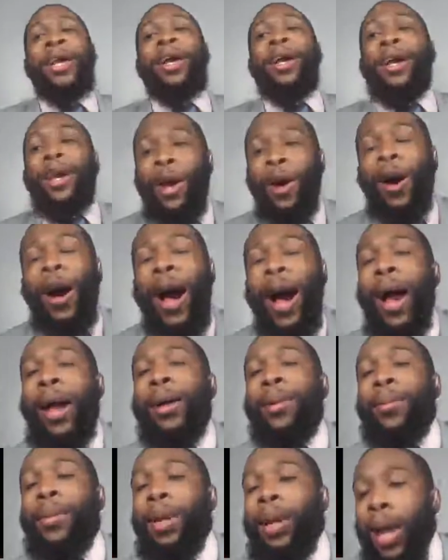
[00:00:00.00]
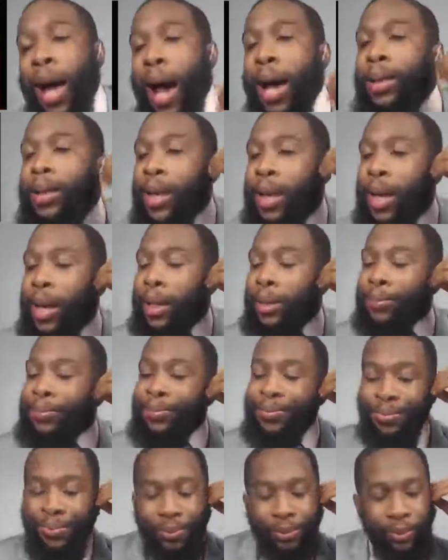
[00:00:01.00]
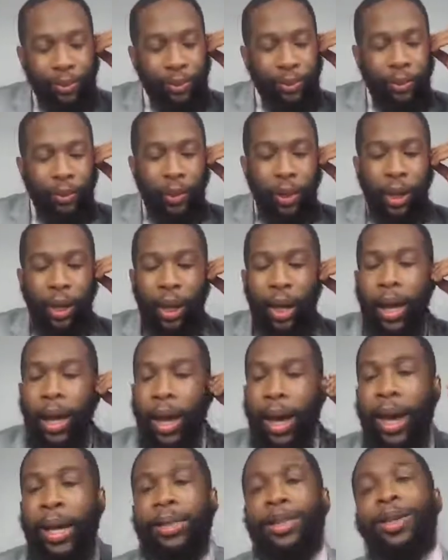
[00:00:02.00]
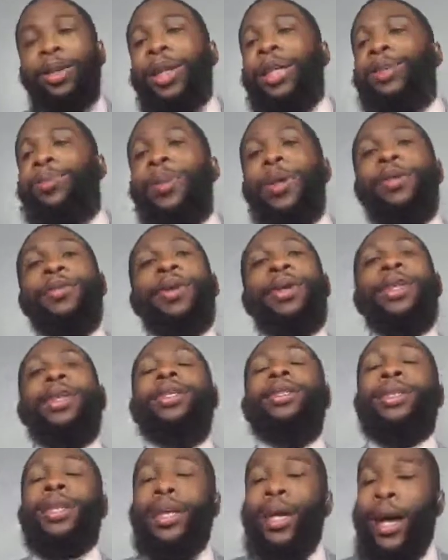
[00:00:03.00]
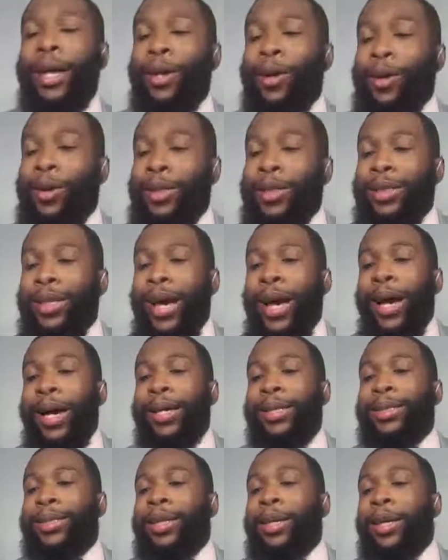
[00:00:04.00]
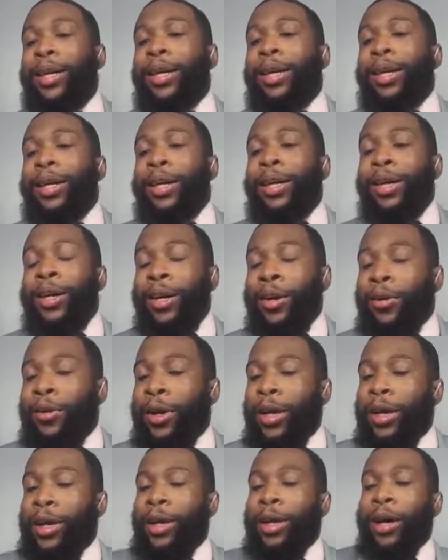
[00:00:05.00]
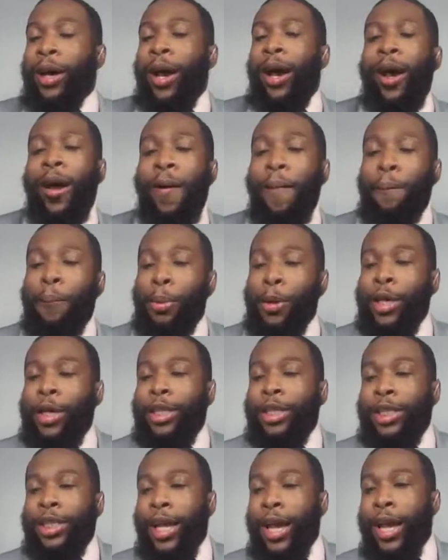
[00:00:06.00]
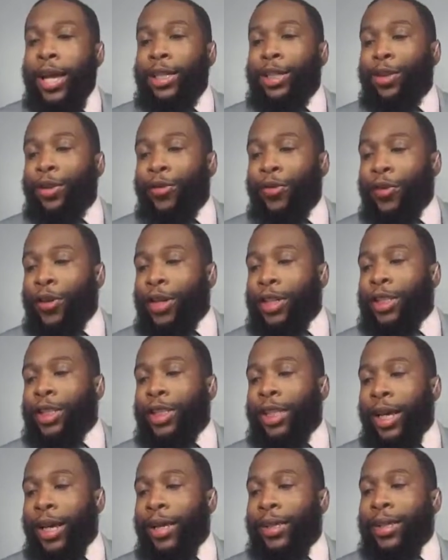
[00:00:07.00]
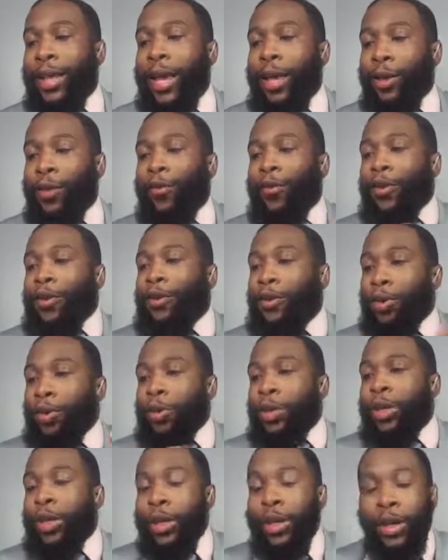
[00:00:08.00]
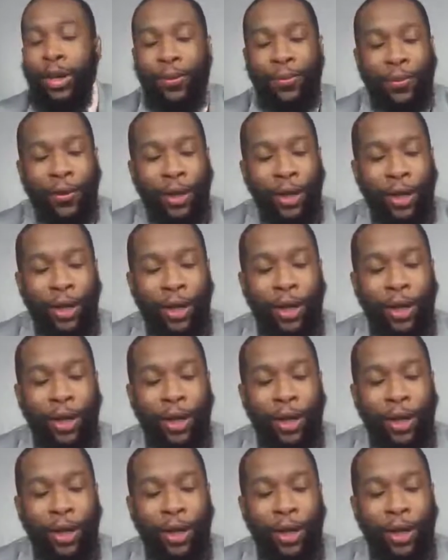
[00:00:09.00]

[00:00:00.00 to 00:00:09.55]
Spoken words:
Yo, I am locked in. Alright, so let's be realistic. I know these guys. Rita, I appreciate you for the shit. Thank you for tuning in.